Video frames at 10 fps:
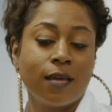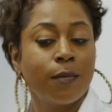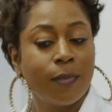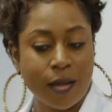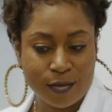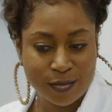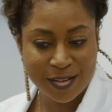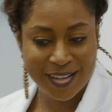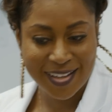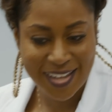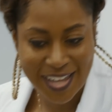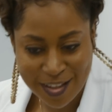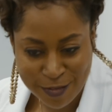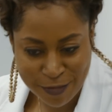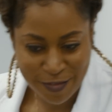Think about
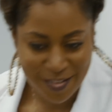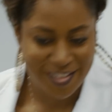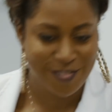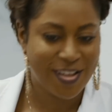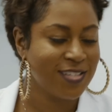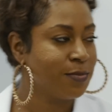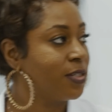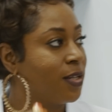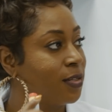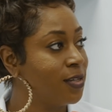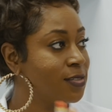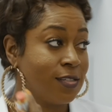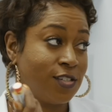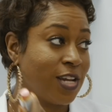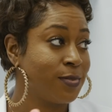if you have something like this,
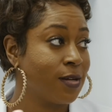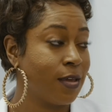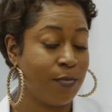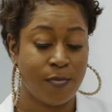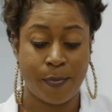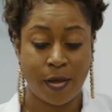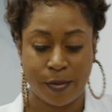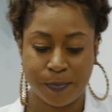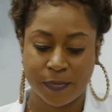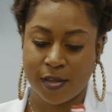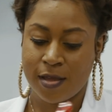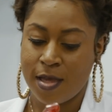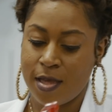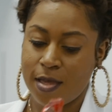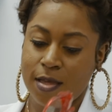this chapstick I keep in my pocket.
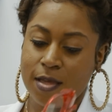Mm-hmm.